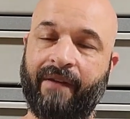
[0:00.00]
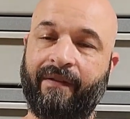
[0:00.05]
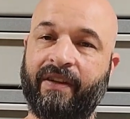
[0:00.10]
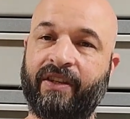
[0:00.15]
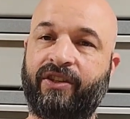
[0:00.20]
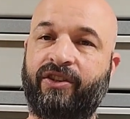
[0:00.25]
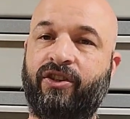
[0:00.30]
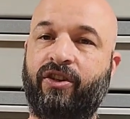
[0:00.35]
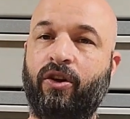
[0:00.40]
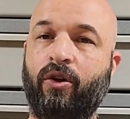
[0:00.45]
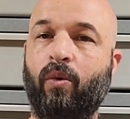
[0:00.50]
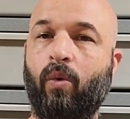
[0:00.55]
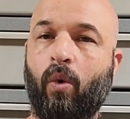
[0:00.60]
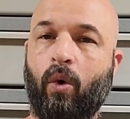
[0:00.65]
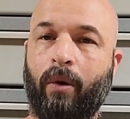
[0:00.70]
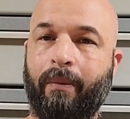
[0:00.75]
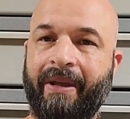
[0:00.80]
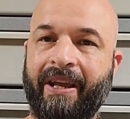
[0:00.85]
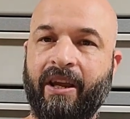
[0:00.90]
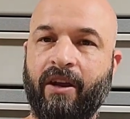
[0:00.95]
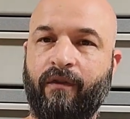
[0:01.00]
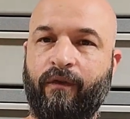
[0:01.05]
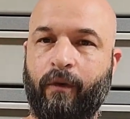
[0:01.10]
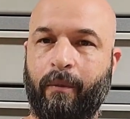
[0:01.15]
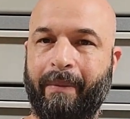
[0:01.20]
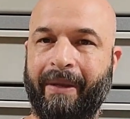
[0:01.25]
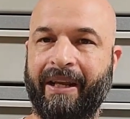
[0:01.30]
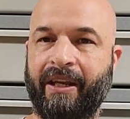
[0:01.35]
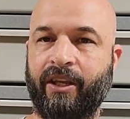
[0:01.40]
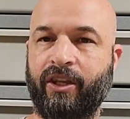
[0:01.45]
If it's too warm here
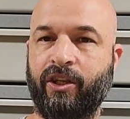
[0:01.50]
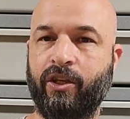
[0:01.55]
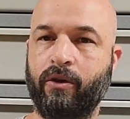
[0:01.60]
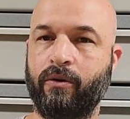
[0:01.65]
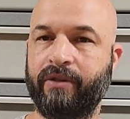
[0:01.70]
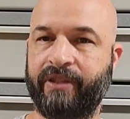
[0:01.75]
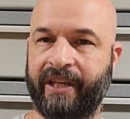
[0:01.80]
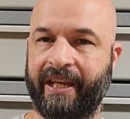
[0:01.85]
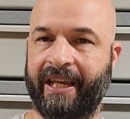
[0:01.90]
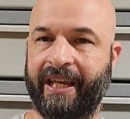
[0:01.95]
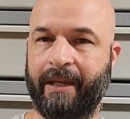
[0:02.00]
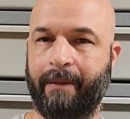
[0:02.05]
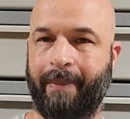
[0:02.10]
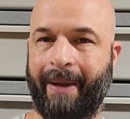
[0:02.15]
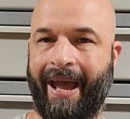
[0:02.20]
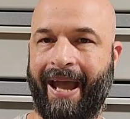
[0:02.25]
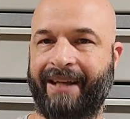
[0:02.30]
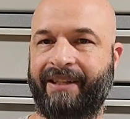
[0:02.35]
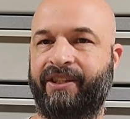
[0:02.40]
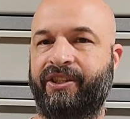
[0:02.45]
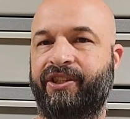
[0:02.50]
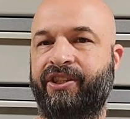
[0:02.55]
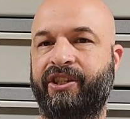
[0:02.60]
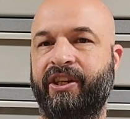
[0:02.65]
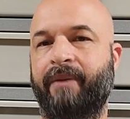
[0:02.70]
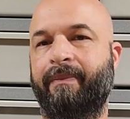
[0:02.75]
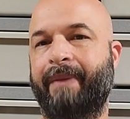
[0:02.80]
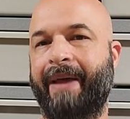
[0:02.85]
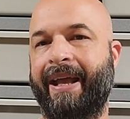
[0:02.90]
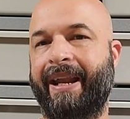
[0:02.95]
for me to use a heat pack to
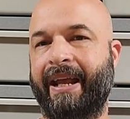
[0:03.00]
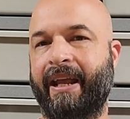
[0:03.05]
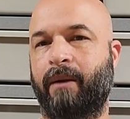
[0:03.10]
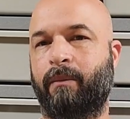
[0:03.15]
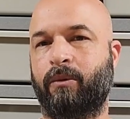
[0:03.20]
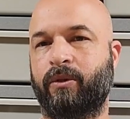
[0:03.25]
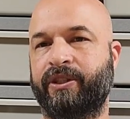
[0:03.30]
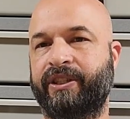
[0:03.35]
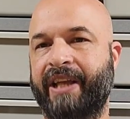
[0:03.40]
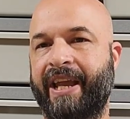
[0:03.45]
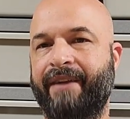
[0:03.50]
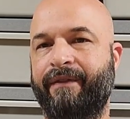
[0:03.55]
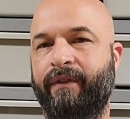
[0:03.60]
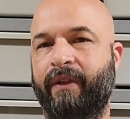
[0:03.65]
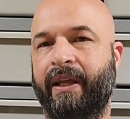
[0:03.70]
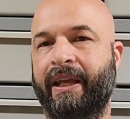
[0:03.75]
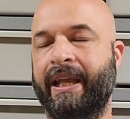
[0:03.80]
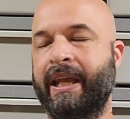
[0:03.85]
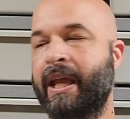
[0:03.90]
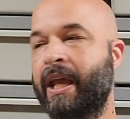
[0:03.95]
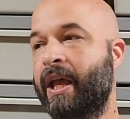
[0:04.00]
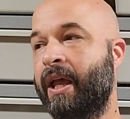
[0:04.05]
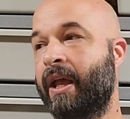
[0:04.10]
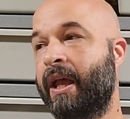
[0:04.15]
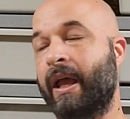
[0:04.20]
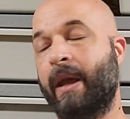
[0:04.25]
ship that animal safely,